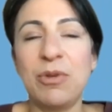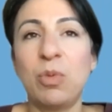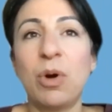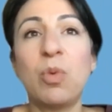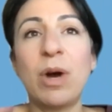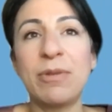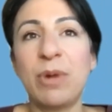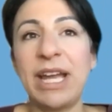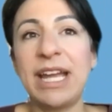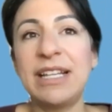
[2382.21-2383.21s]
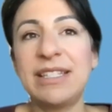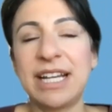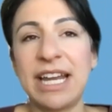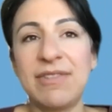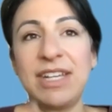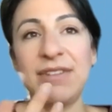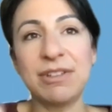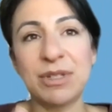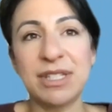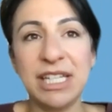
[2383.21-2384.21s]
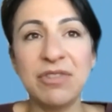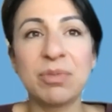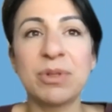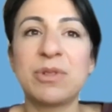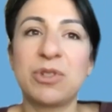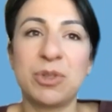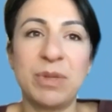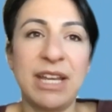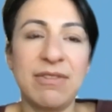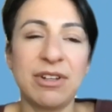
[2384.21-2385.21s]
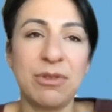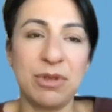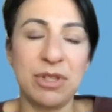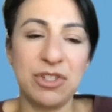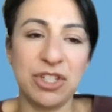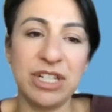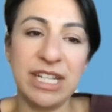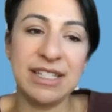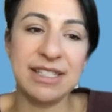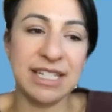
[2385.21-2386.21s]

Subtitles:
one way to kind of give and receive pro-social behavior through this journey is